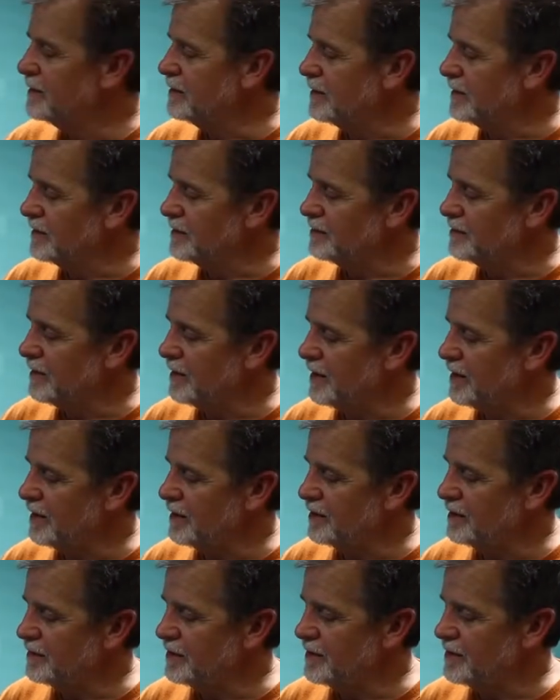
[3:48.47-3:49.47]
that
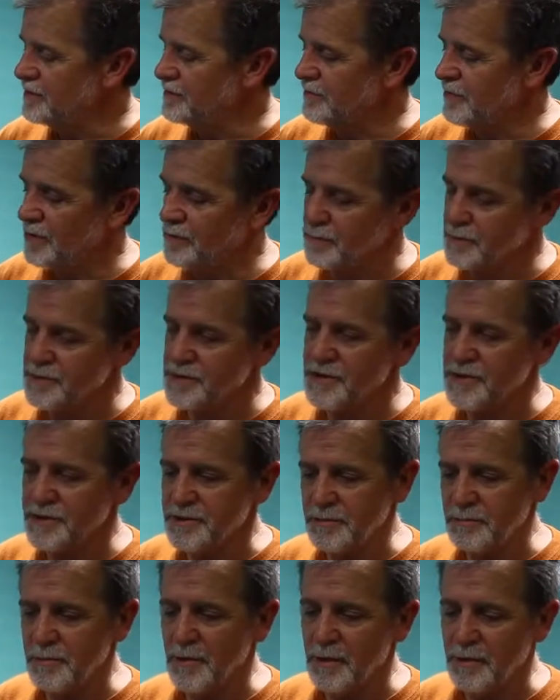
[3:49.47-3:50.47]
is involved in the
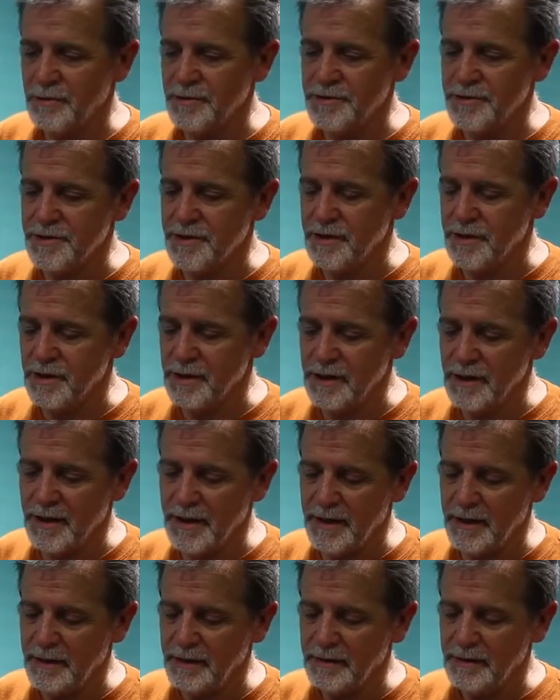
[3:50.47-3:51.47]
system holds
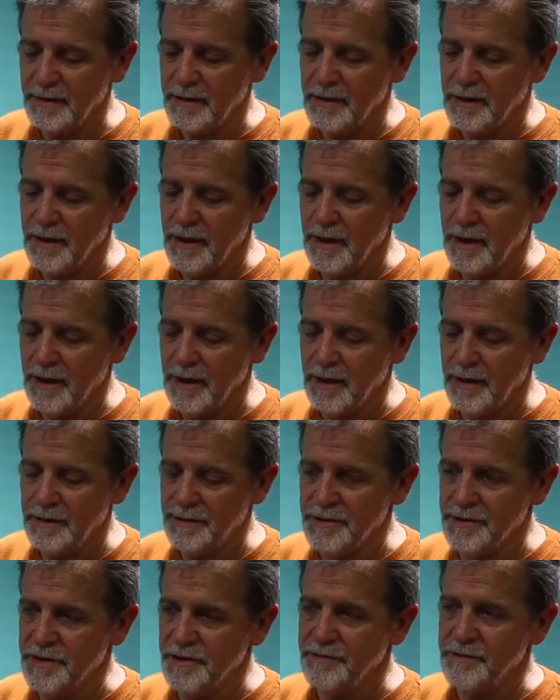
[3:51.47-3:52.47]

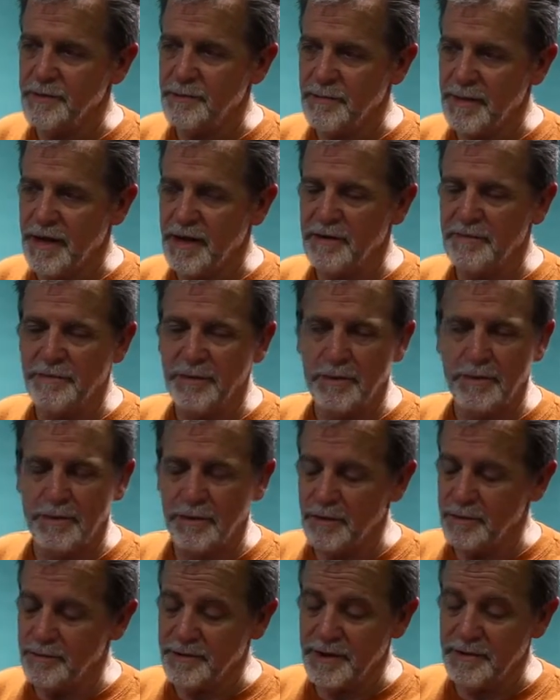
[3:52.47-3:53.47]
the different manifold
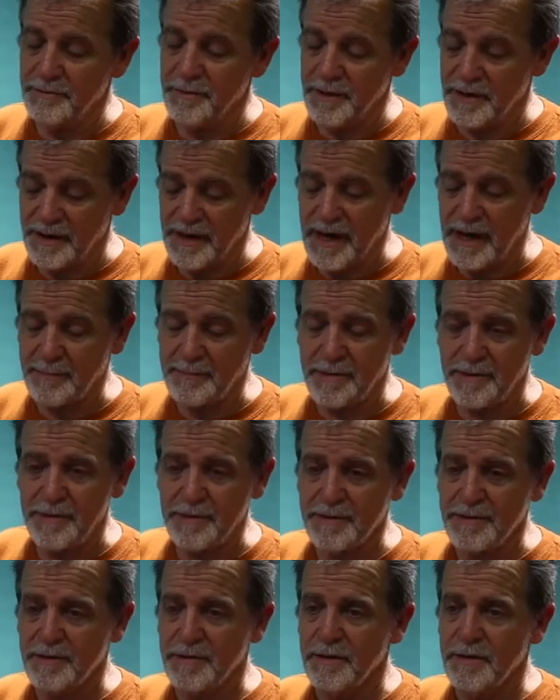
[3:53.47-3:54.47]
or different
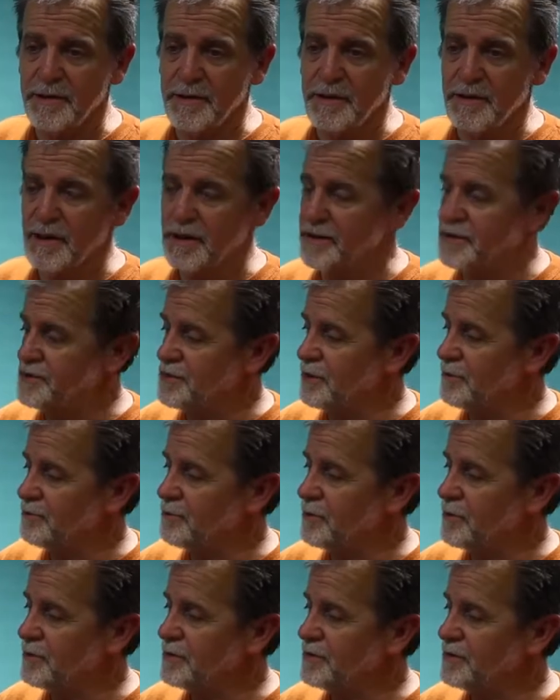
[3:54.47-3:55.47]
adapters and so
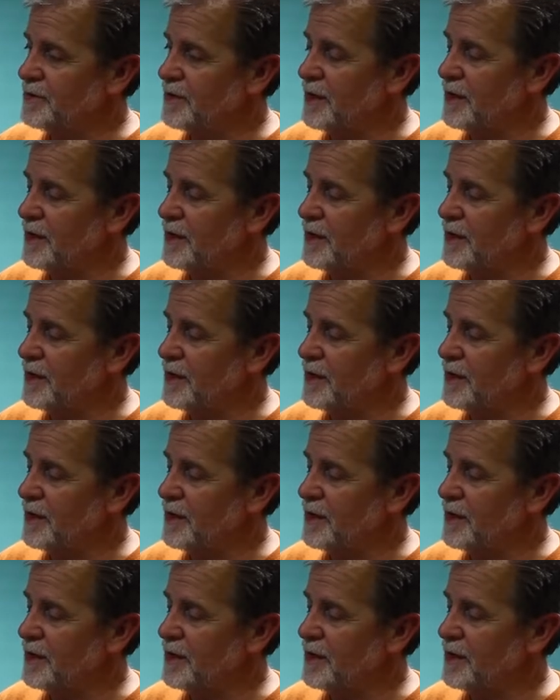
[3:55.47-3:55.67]
forth.